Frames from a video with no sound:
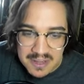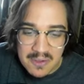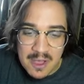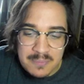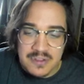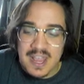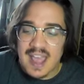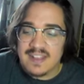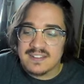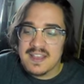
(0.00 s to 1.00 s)
helps you
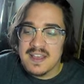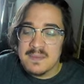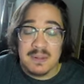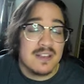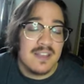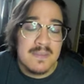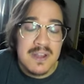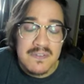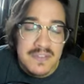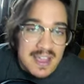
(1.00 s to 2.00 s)
guys. Please let me
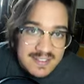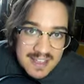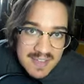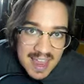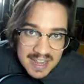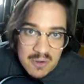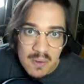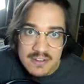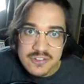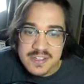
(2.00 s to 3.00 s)
know if you guys have any
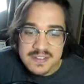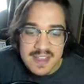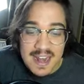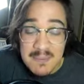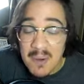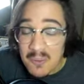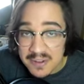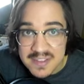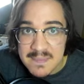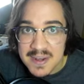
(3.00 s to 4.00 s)
questions, and I'm
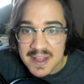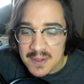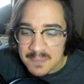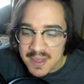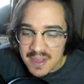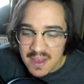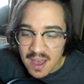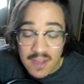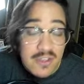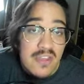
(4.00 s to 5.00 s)
always happy to help.
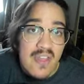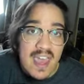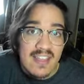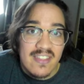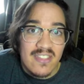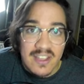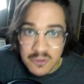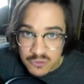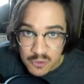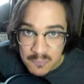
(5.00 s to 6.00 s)
Other than that, thank
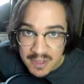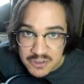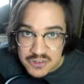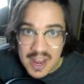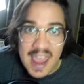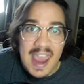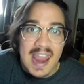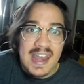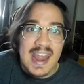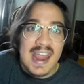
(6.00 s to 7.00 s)
you so much,
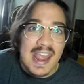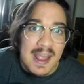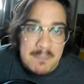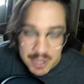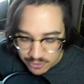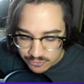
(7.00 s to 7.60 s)
and peace.